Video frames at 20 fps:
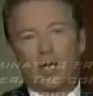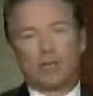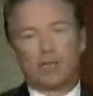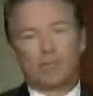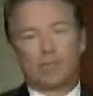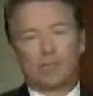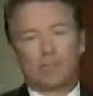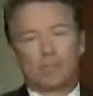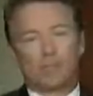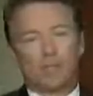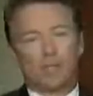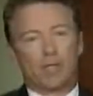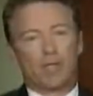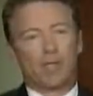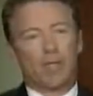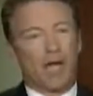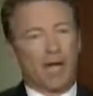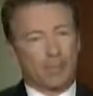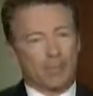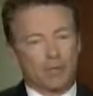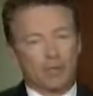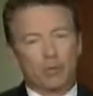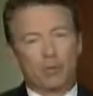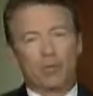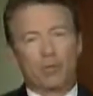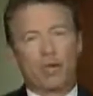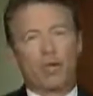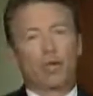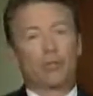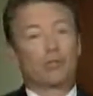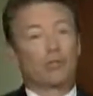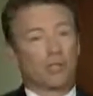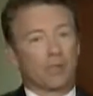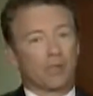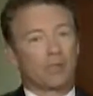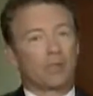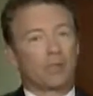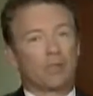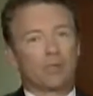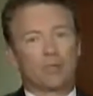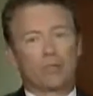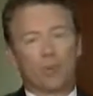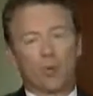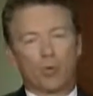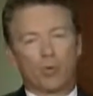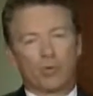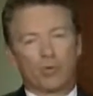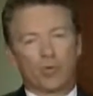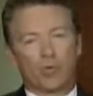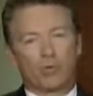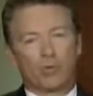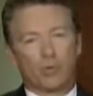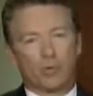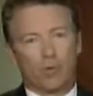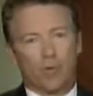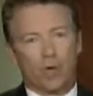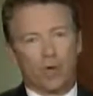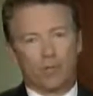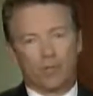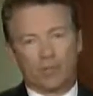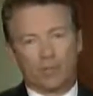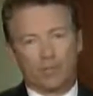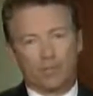I'm happy to announce that I'm going to be supporting Governor Romney.